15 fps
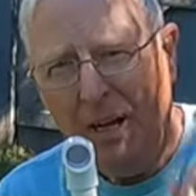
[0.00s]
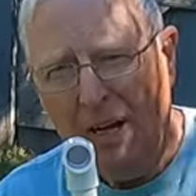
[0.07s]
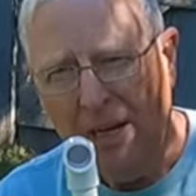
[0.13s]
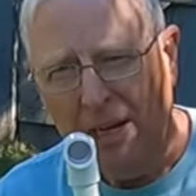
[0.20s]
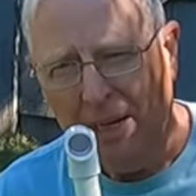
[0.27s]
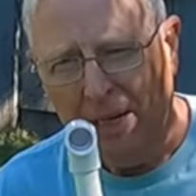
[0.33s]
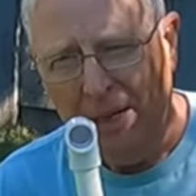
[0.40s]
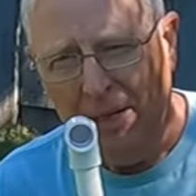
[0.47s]

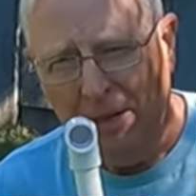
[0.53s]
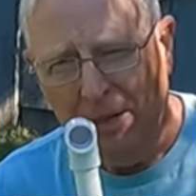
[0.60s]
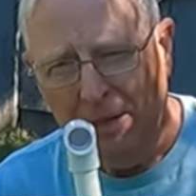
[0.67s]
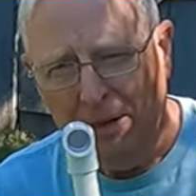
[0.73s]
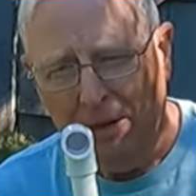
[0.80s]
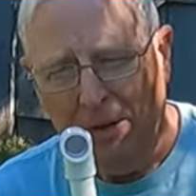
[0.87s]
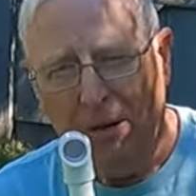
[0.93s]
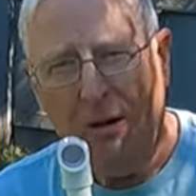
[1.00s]
high
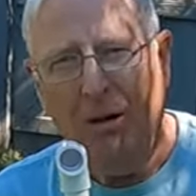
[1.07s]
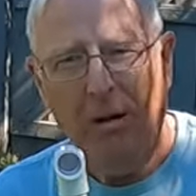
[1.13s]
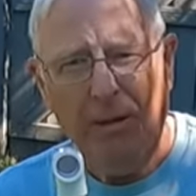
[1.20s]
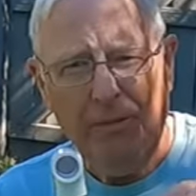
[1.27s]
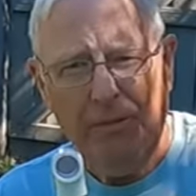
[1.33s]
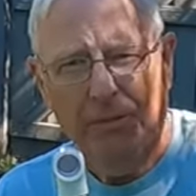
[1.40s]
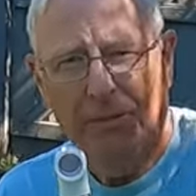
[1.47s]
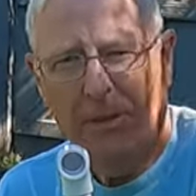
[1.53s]

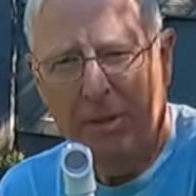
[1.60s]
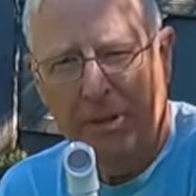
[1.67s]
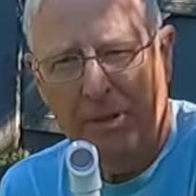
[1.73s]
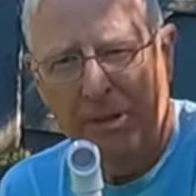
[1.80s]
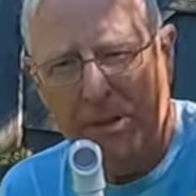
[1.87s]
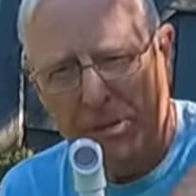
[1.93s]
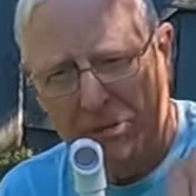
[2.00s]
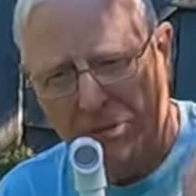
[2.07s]
off
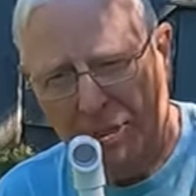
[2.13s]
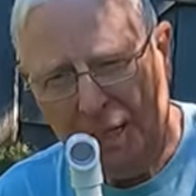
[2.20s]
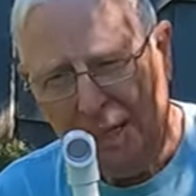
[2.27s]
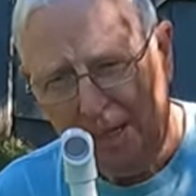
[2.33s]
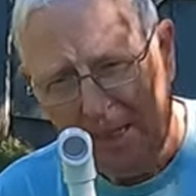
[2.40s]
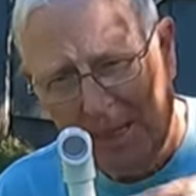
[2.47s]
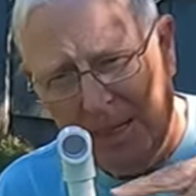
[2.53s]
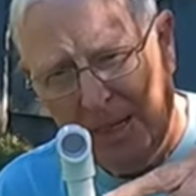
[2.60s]
the
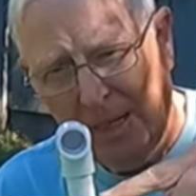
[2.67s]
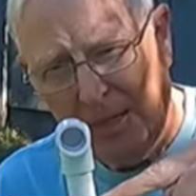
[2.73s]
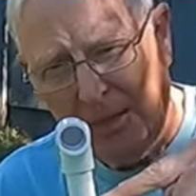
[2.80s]
seat.